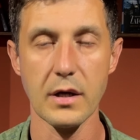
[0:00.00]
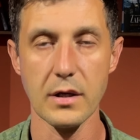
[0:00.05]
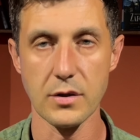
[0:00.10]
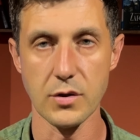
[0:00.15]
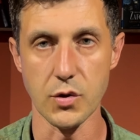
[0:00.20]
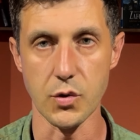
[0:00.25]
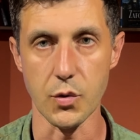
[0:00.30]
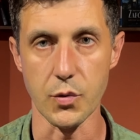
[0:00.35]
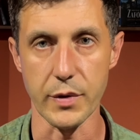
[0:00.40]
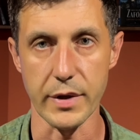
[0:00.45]

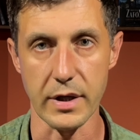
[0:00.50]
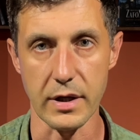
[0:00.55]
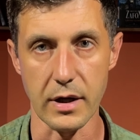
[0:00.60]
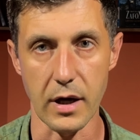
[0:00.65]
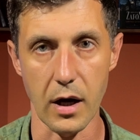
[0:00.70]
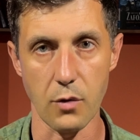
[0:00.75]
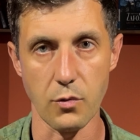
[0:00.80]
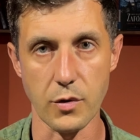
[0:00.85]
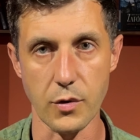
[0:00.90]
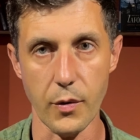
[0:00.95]
during
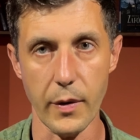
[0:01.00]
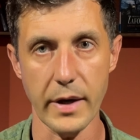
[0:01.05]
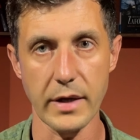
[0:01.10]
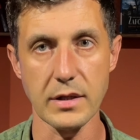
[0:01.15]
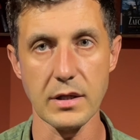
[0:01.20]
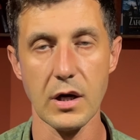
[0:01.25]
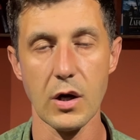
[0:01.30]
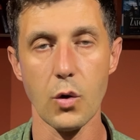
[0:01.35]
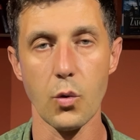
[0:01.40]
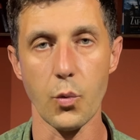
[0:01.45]
our ride
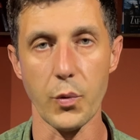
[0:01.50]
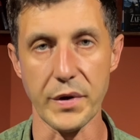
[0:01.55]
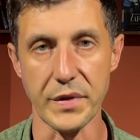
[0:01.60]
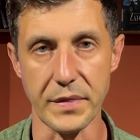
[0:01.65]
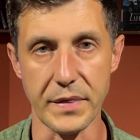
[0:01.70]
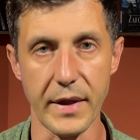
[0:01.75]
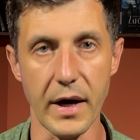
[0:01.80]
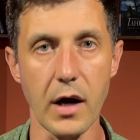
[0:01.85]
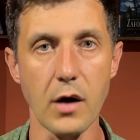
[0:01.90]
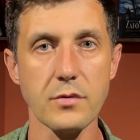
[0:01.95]

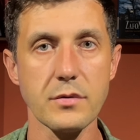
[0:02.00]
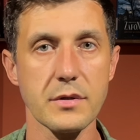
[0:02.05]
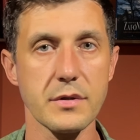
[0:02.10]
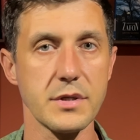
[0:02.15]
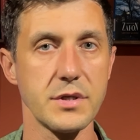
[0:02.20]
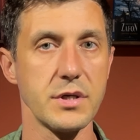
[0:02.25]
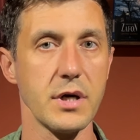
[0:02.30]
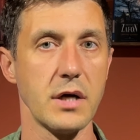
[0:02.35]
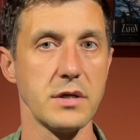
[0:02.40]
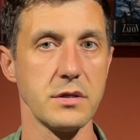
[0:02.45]
without
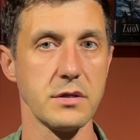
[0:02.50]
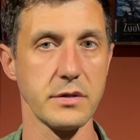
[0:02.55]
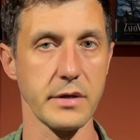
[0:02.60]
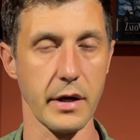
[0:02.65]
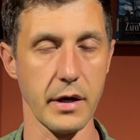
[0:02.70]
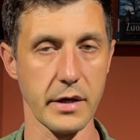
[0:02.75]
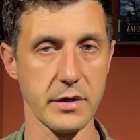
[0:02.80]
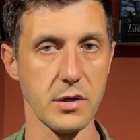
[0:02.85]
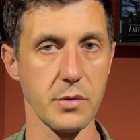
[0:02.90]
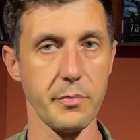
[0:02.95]
recharging the
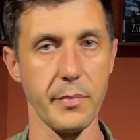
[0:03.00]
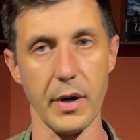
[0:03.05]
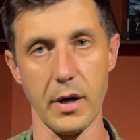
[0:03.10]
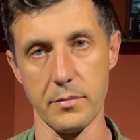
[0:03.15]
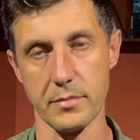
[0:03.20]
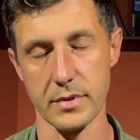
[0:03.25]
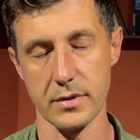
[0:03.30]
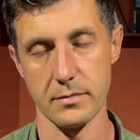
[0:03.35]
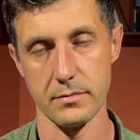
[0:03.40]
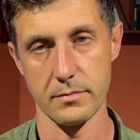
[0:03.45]
electric
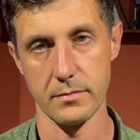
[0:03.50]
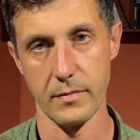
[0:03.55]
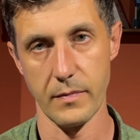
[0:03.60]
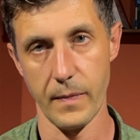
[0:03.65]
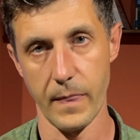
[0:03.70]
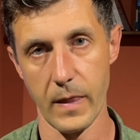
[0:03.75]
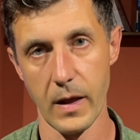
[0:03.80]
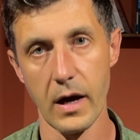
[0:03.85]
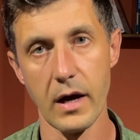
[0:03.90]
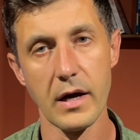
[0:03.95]
pump.
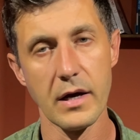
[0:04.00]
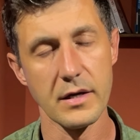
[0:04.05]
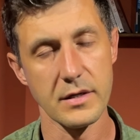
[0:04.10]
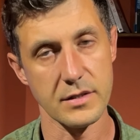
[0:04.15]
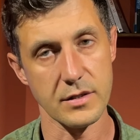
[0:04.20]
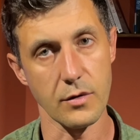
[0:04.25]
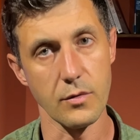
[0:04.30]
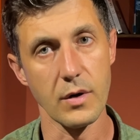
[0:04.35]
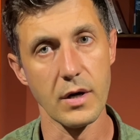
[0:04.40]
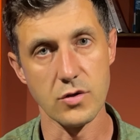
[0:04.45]

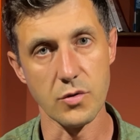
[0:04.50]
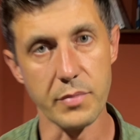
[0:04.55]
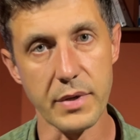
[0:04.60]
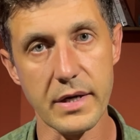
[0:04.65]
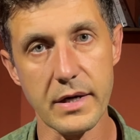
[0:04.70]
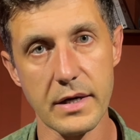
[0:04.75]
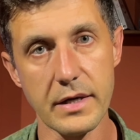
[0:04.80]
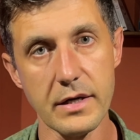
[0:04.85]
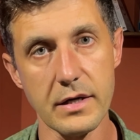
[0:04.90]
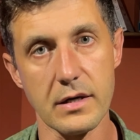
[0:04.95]
So, to
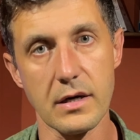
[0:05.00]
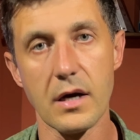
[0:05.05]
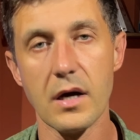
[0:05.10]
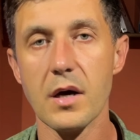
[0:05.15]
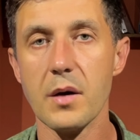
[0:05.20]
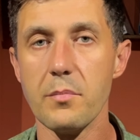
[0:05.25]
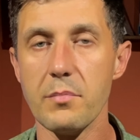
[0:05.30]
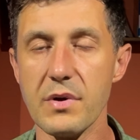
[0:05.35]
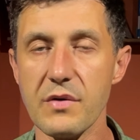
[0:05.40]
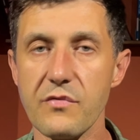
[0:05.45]
be clear,
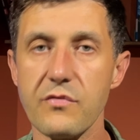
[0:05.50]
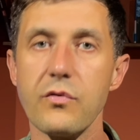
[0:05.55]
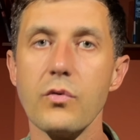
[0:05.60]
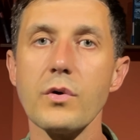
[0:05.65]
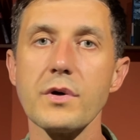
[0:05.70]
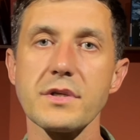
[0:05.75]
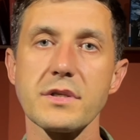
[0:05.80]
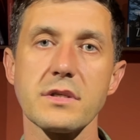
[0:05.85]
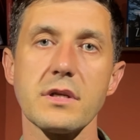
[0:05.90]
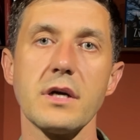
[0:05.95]

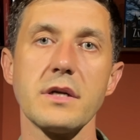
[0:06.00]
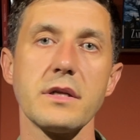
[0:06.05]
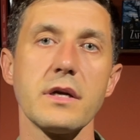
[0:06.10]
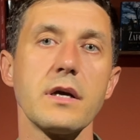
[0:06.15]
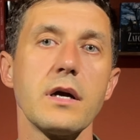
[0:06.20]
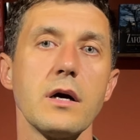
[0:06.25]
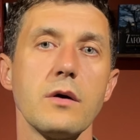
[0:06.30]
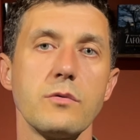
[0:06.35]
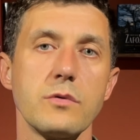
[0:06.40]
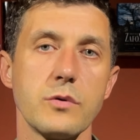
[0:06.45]
before
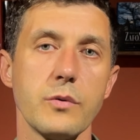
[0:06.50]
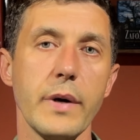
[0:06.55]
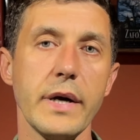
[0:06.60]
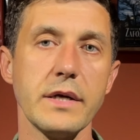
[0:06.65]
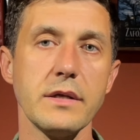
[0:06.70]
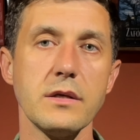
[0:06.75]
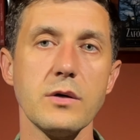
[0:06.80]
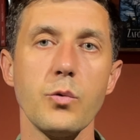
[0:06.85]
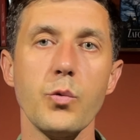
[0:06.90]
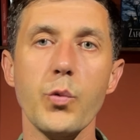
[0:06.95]
starting our
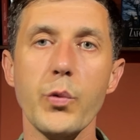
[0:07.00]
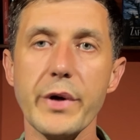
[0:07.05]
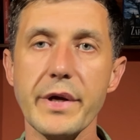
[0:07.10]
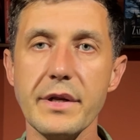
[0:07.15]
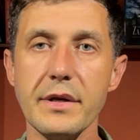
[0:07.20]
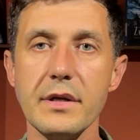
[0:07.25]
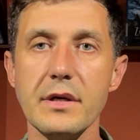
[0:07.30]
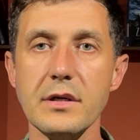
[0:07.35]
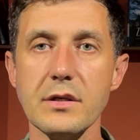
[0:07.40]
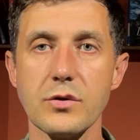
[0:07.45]
ride,
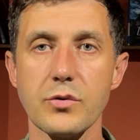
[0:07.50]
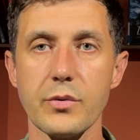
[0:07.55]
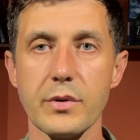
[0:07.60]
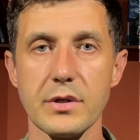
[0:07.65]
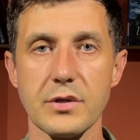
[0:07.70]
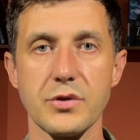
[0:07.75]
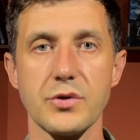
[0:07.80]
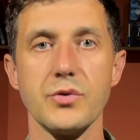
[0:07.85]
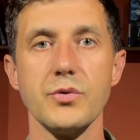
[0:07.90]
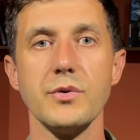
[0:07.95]
we need
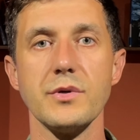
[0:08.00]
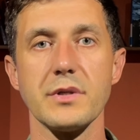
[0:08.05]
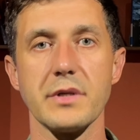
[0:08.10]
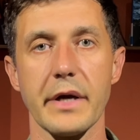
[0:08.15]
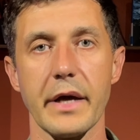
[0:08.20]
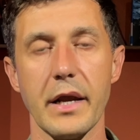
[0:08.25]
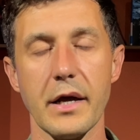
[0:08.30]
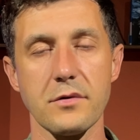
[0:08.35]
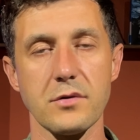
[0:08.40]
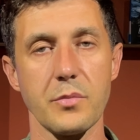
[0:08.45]
to
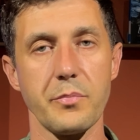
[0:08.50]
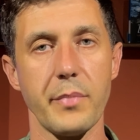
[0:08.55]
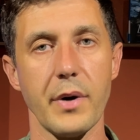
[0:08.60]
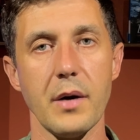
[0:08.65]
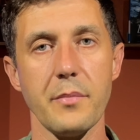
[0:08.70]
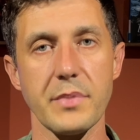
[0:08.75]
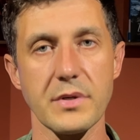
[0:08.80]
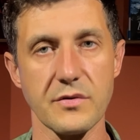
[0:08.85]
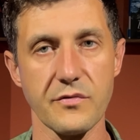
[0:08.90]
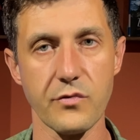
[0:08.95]
ensure the electric
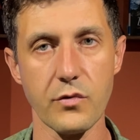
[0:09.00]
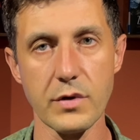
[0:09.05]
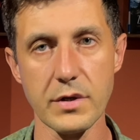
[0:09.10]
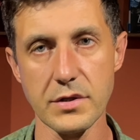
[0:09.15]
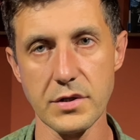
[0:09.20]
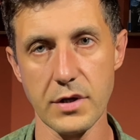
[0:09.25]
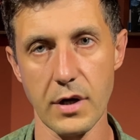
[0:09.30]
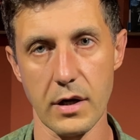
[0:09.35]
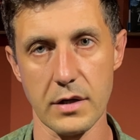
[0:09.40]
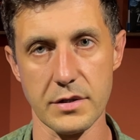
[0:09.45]
pump is
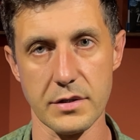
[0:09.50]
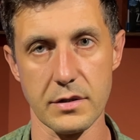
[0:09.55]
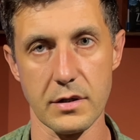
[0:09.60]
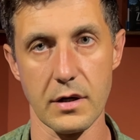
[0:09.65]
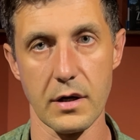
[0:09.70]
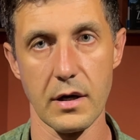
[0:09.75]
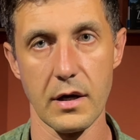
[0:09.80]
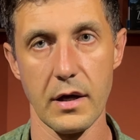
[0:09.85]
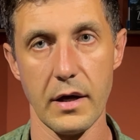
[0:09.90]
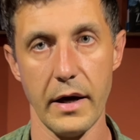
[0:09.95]
fully
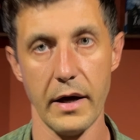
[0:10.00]
charged,